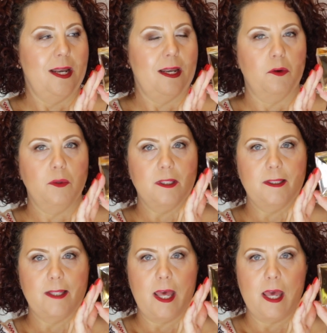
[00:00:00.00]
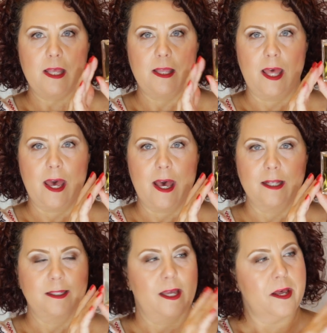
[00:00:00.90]
Now I will say
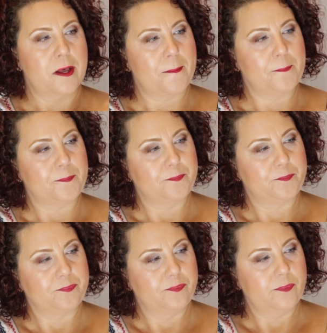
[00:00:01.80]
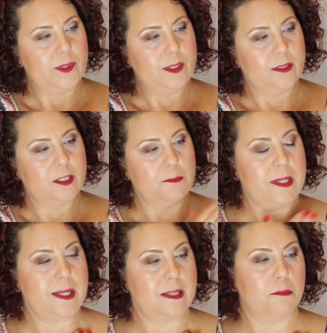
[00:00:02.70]
that um, to
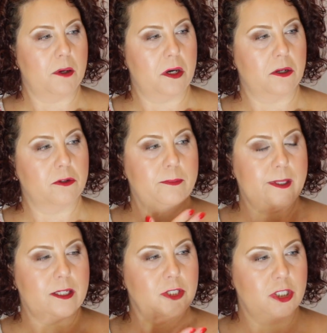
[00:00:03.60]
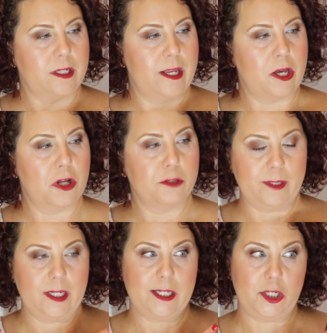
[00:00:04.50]
me the bottle being Chanel,
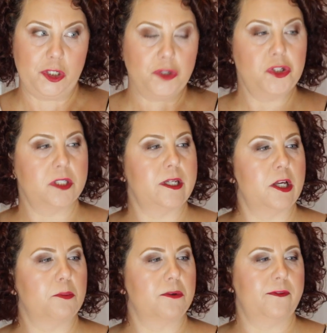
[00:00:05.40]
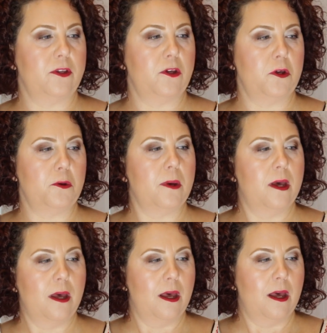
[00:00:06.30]
being a new Chanel perfume,
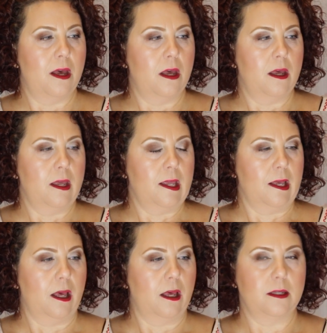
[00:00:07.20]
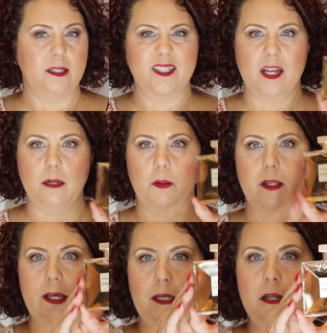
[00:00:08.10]
it's kind of
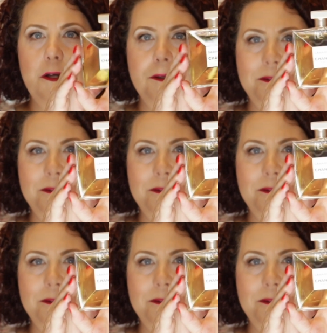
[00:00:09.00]
plain.